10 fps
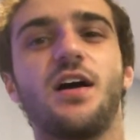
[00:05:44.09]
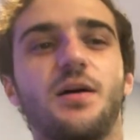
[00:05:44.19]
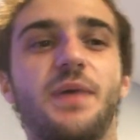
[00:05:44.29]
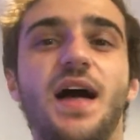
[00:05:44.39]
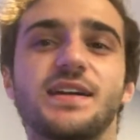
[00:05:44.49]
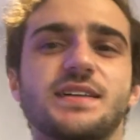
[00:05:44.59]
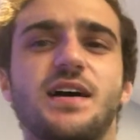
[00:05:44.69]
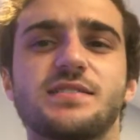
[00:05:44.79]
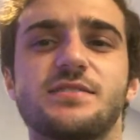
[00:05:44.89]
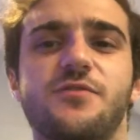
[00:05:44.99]
Uh,
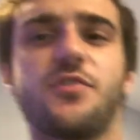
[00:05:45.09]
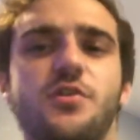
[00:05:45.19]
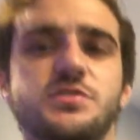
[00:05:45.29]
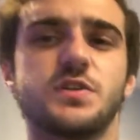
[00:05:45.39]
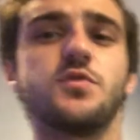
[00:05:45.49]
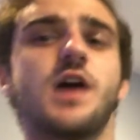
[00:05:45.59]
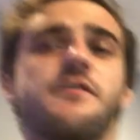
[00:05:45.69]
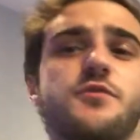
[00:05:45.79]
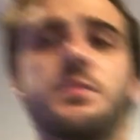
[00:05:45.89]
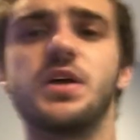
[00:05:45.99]
palytoxin, for those of you
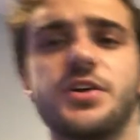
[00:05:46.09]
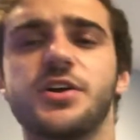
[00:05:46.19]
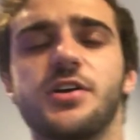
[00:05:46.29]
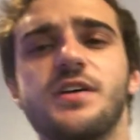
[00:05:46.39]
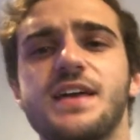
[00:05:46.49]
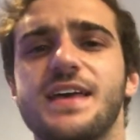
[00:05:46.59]
not familiar,